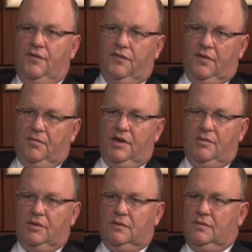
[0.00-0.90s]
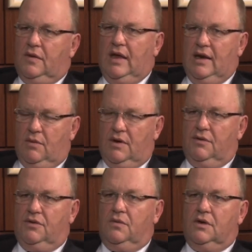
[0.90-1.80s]
from people anywhere
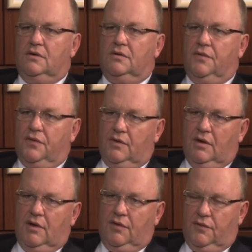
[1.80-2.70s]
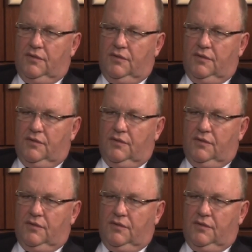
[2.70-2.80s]
in the world through going through